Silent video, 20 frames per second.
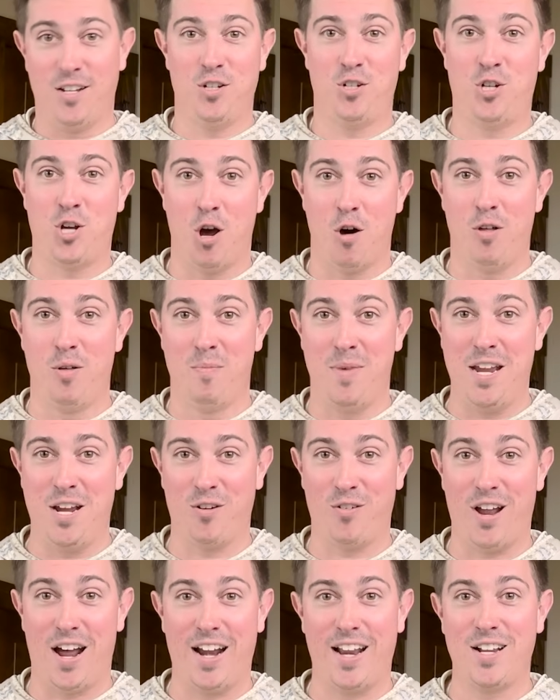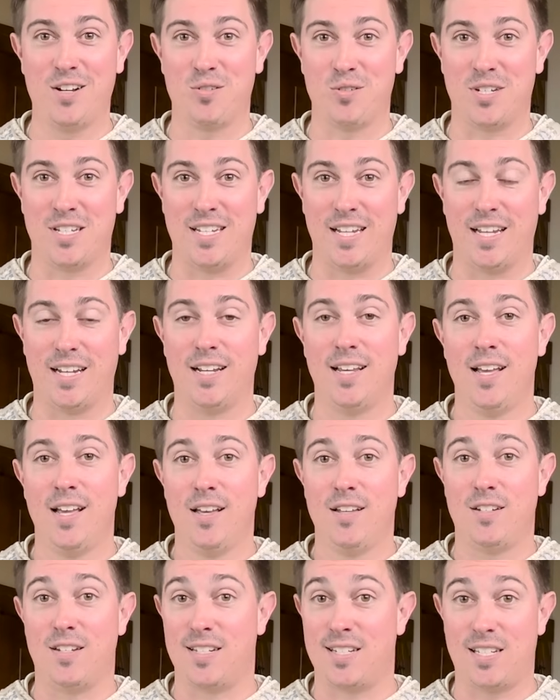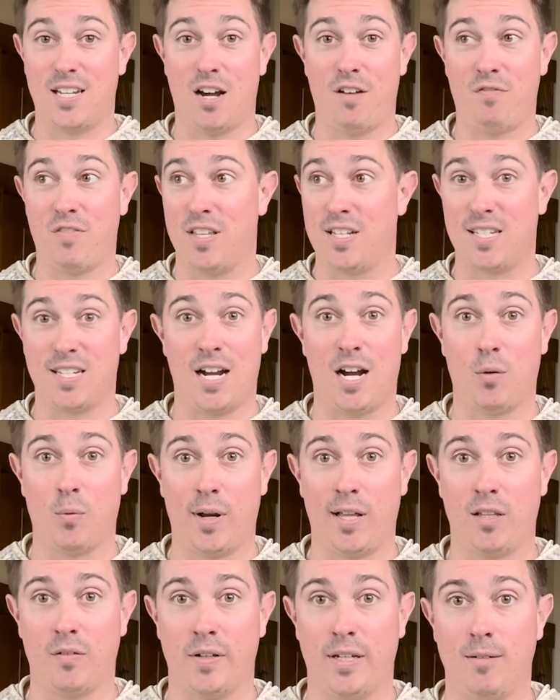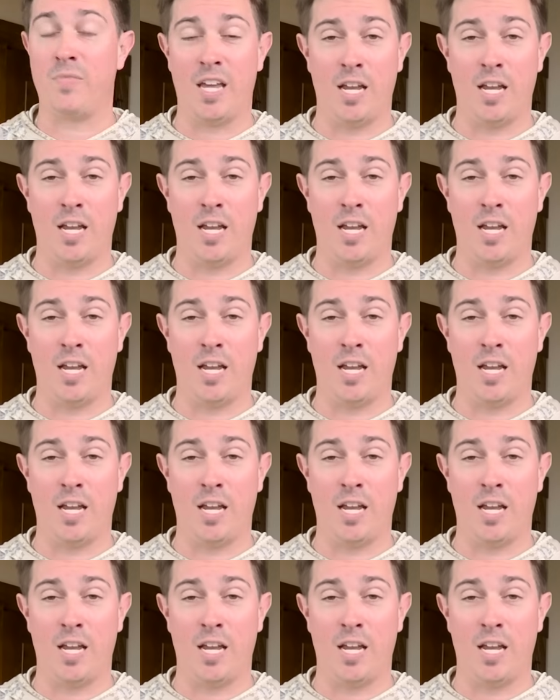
show them that you're not interested to stuff that's not relevant.